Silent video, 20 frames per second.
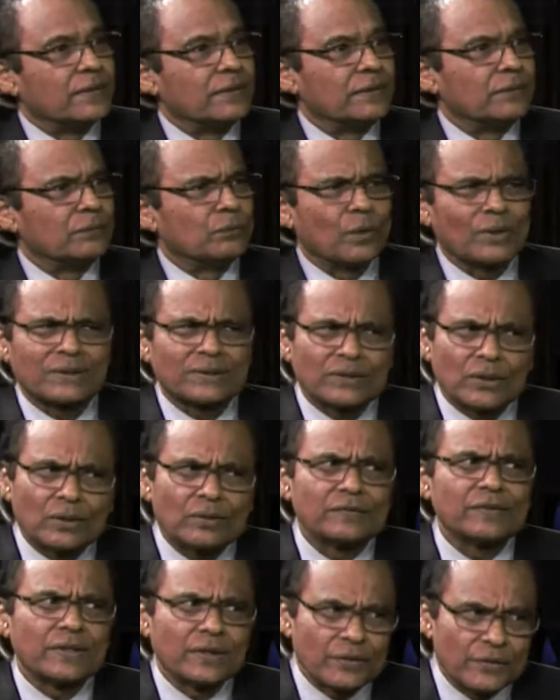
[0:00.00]
what sort of a
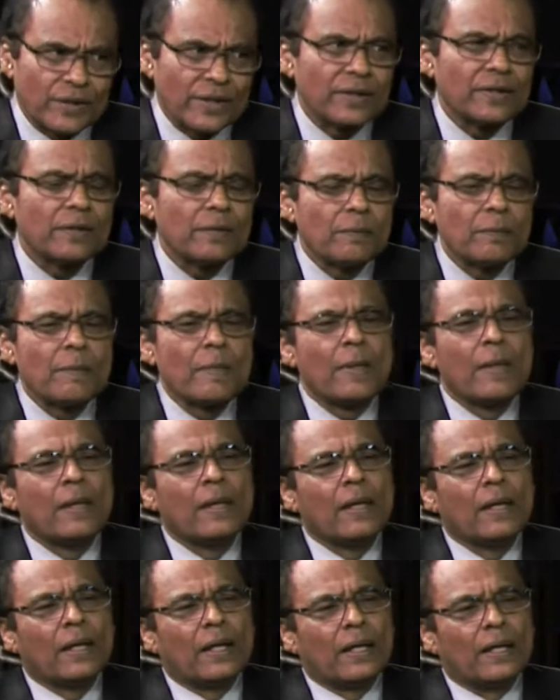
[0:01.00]
career
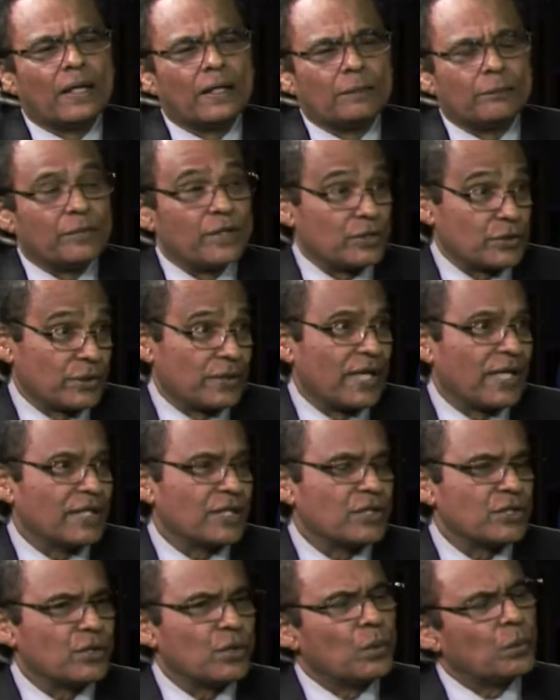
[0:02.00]
they should get
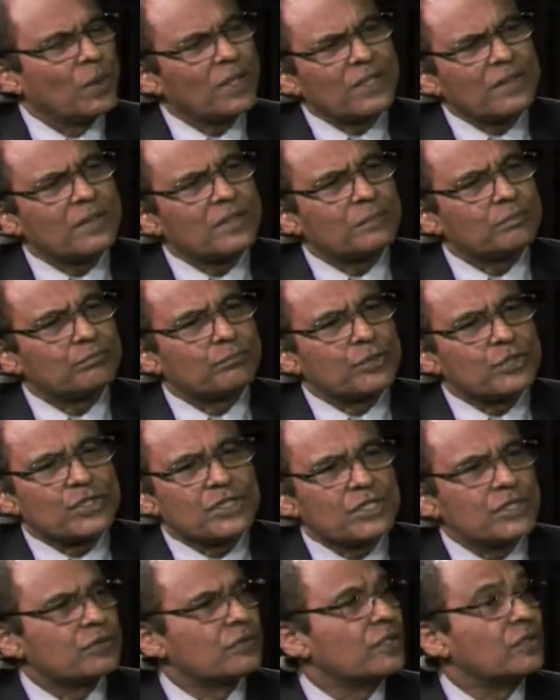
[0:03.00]
into. What are the
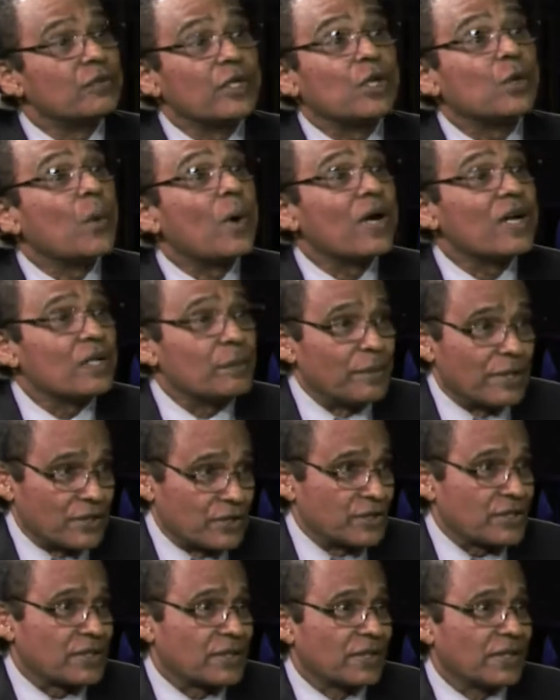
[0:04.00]
procedural
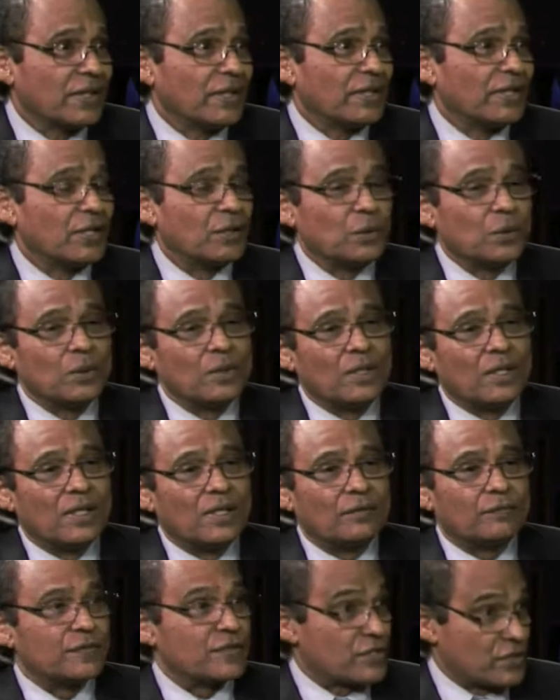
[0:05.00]
requirements,
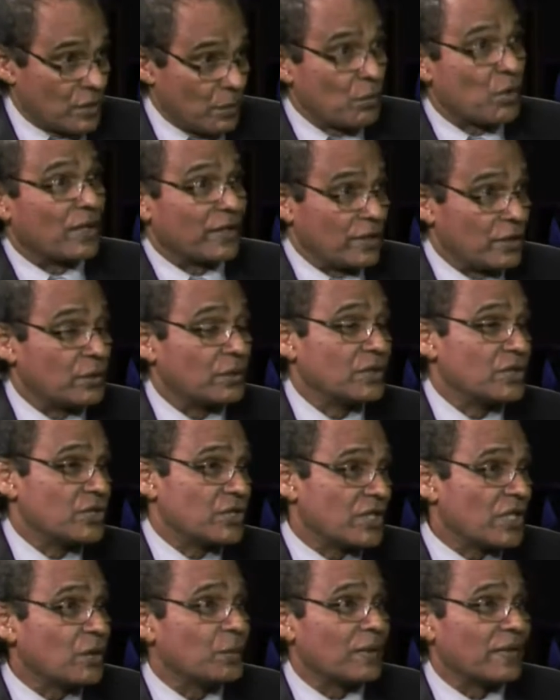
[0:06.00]
for someone that you can
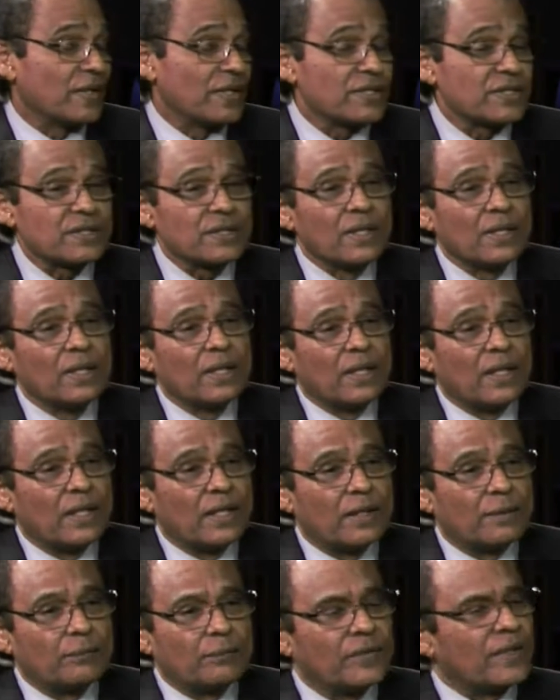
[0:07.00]
share with us
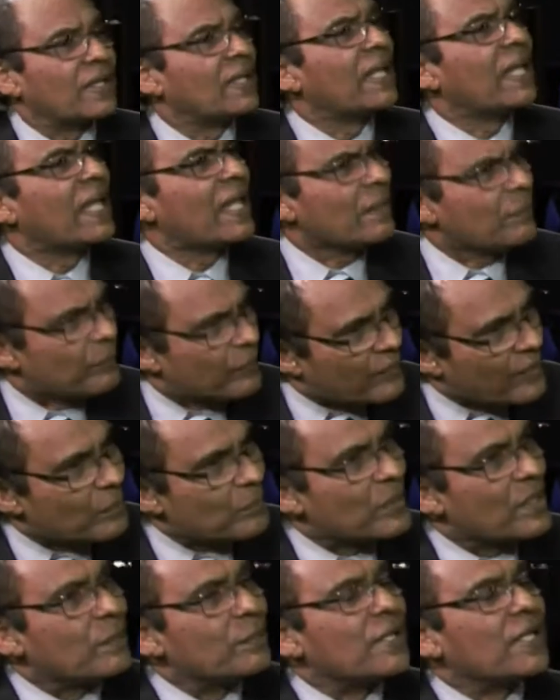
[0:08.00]
that will help them
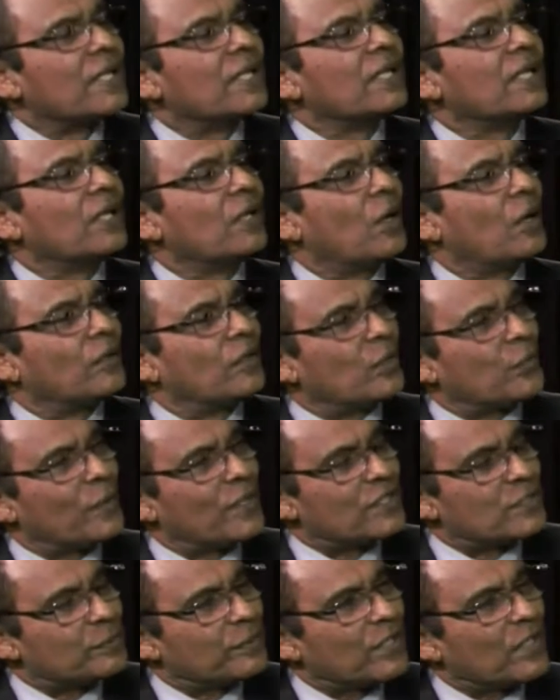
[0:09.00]
maybe on their way to
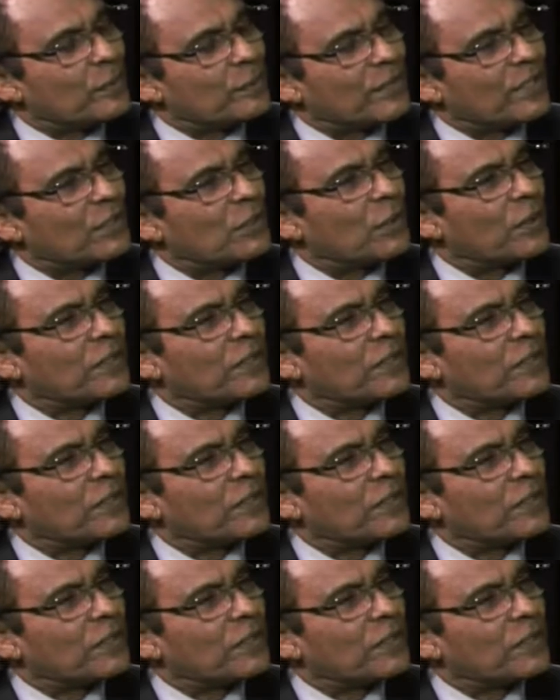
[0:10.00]
becoming a lawyer?